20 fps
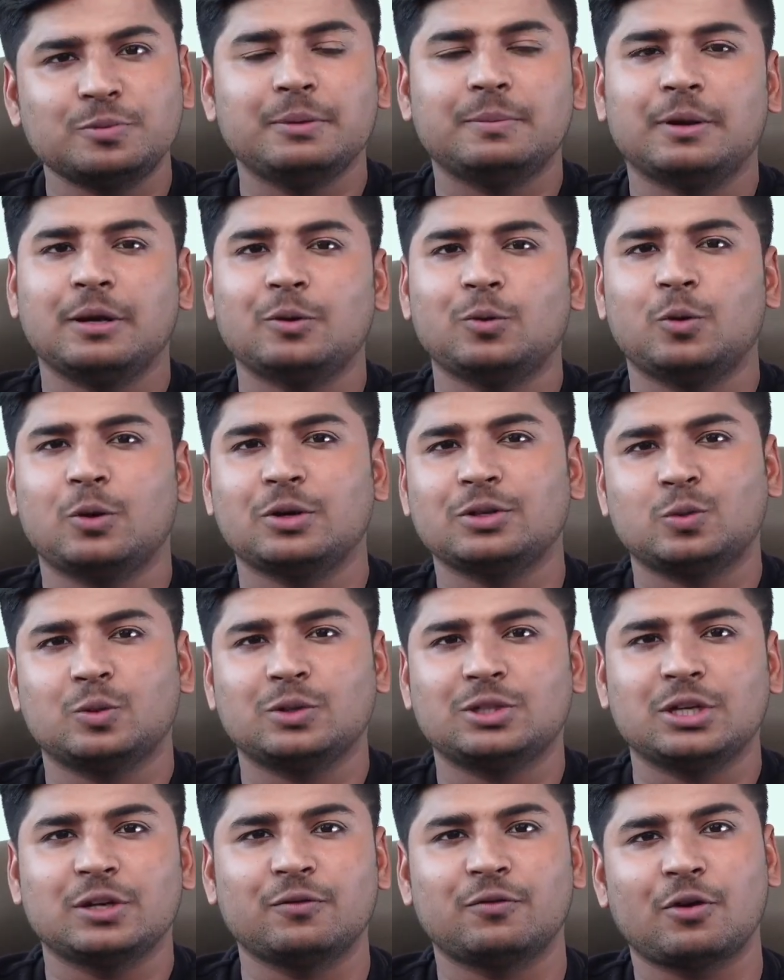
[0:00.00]
people who are
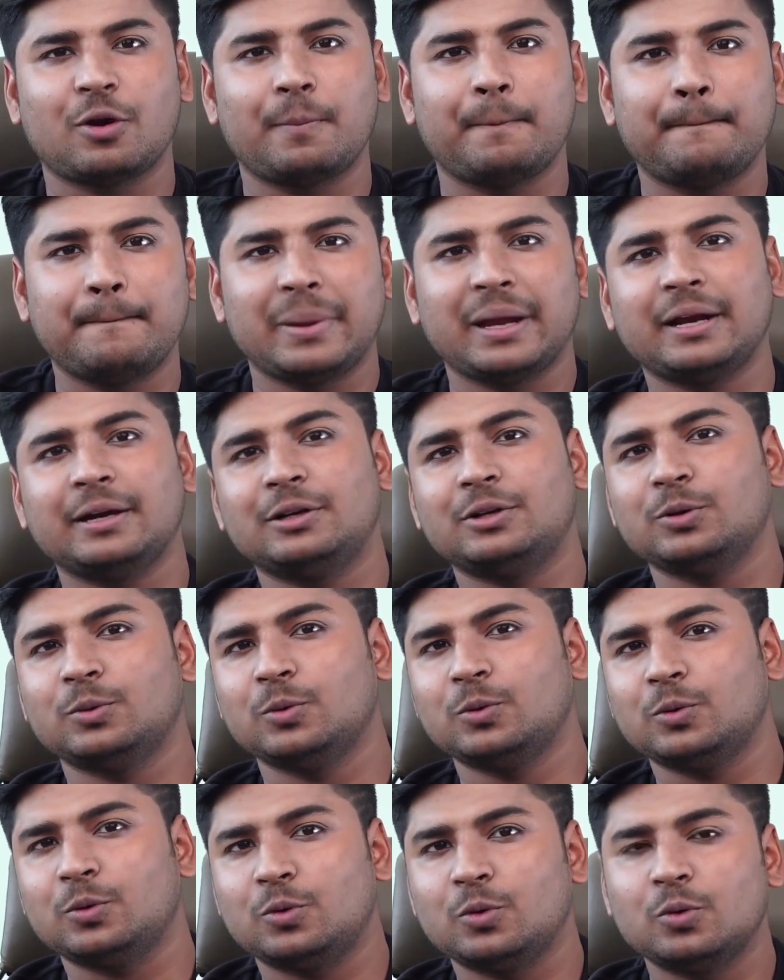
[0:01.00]
switching from Bing
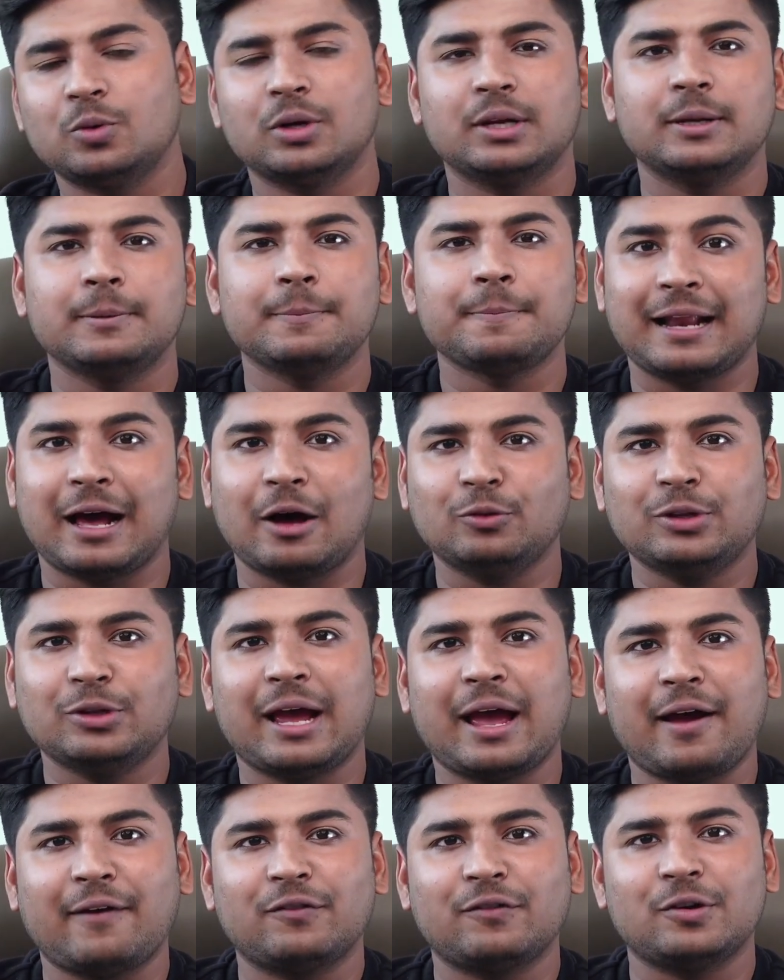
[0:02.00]
to Google, now they
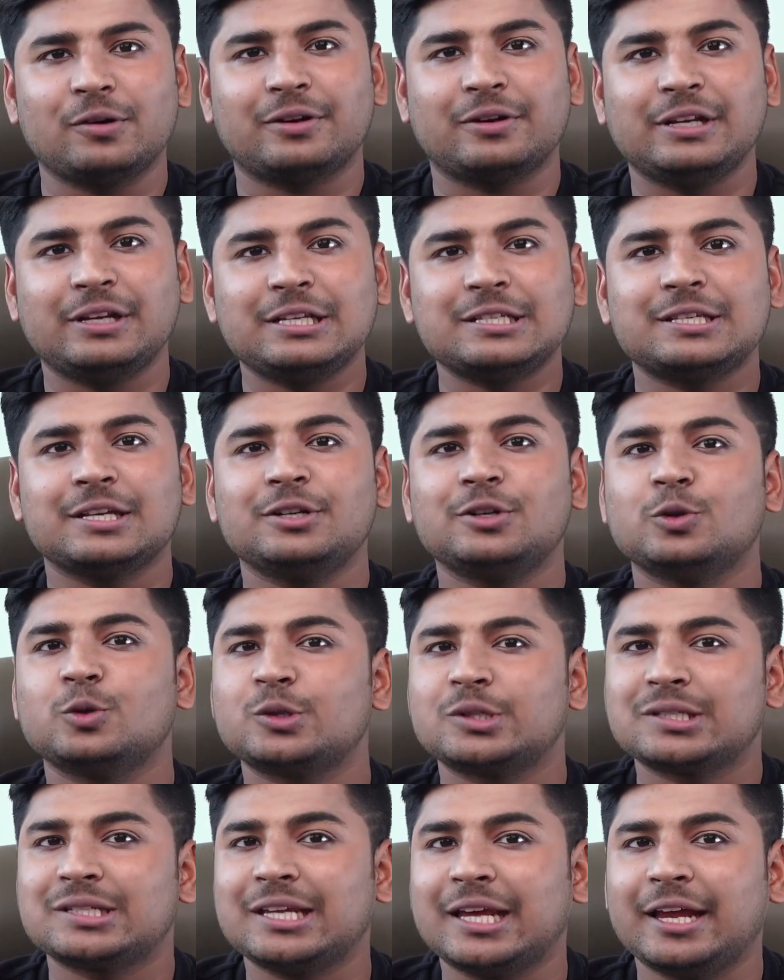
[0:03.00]
have a a reason to
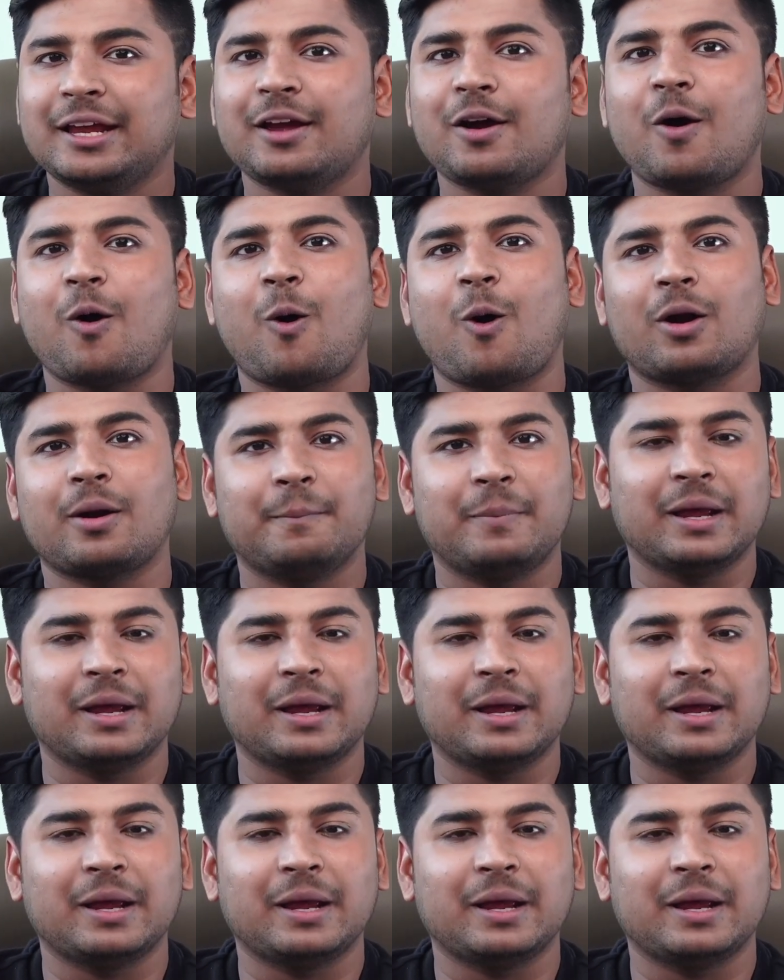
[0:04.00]
stay on